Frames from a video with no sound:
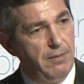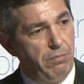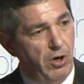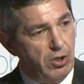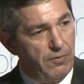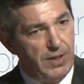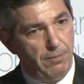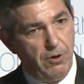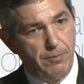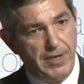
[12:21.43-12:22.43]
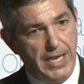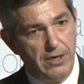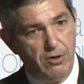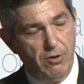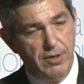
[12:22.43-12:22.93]
part of the above
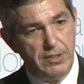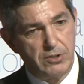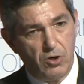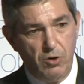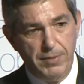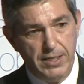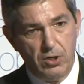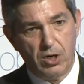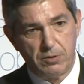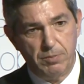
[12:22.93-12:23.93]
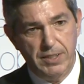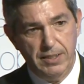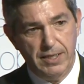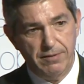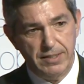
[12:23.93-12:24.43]
categories or may not
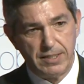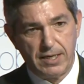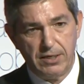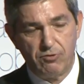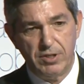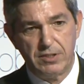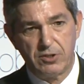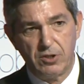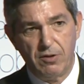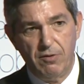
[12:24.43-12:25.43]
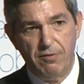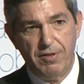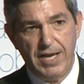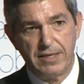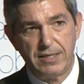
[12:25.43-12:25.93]
be, and these are countries
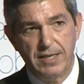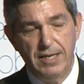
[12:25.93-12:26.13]
that